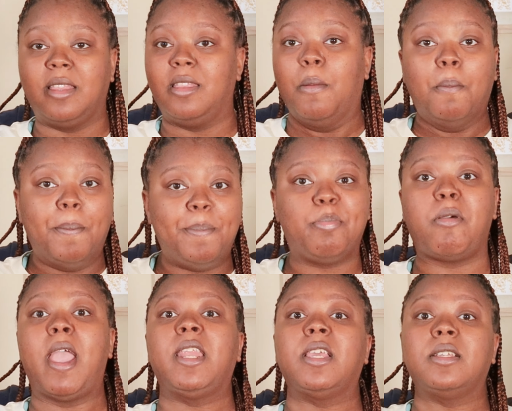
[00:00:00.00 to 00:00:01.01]
the
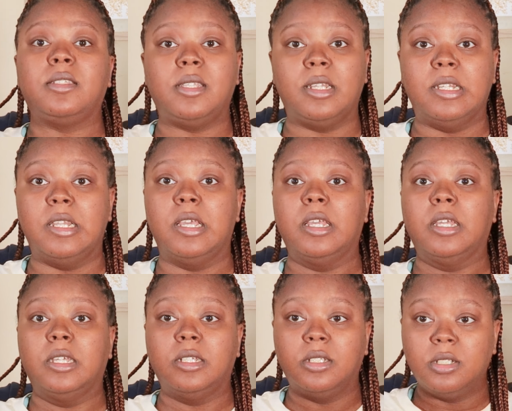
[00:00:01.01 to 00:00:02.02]
brightest and
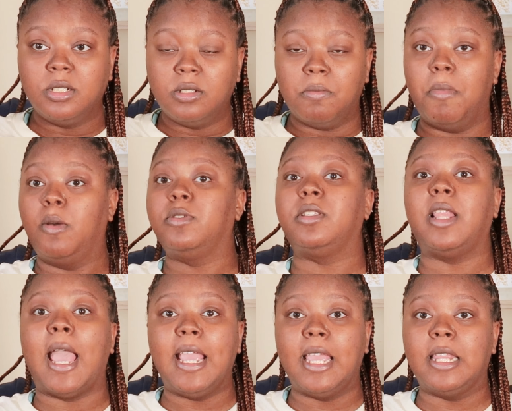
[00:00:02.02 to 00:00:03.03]
the most
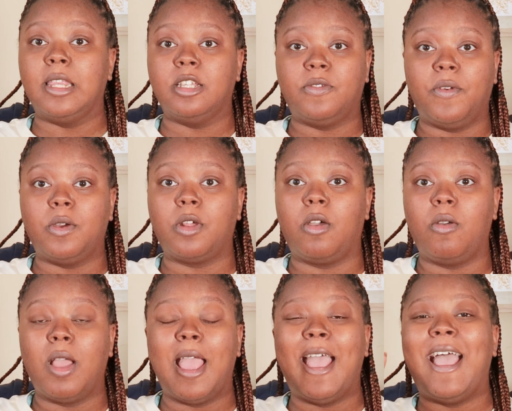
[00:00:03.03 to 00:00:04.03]
light in this photo.
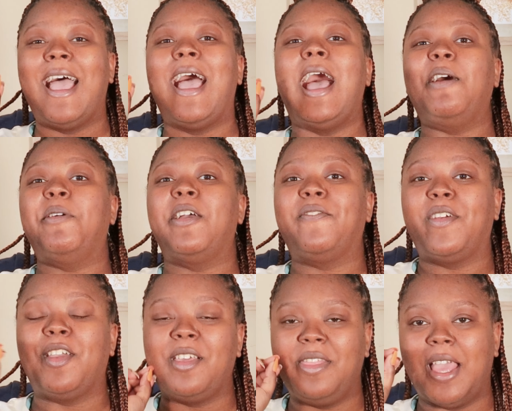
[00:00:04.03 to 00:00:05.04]

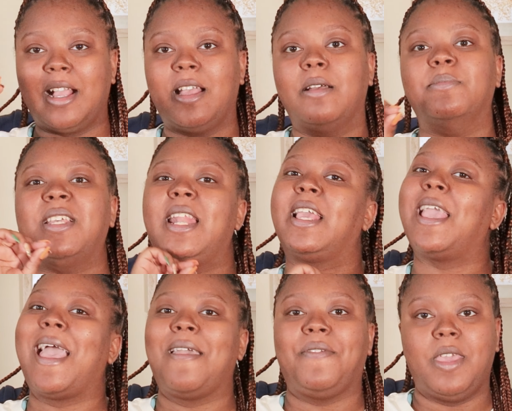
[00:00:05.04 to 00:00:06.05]
However, that comes at a
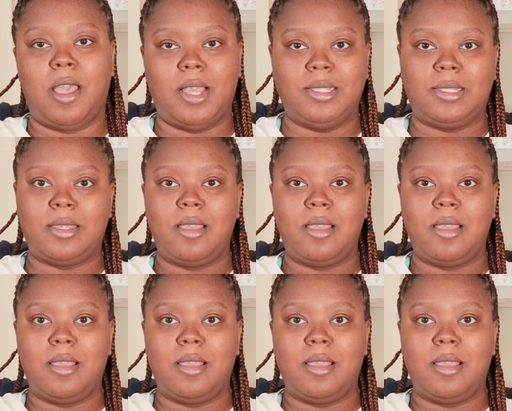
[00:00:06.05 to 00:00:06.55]
caveat.